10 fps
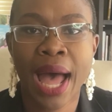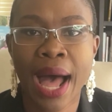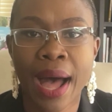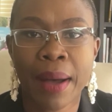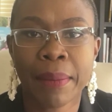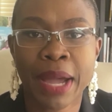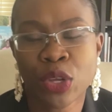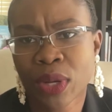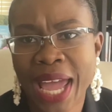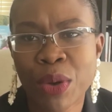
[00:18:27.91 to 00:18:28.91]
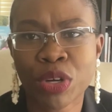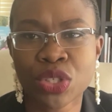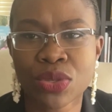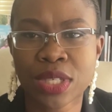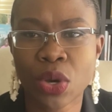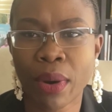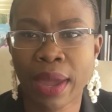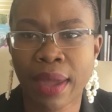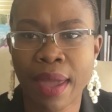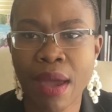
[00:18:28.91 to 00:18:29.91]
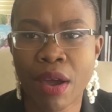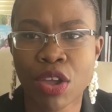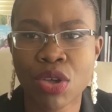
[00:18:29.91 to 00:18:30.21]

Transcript: and you like what you see or hear,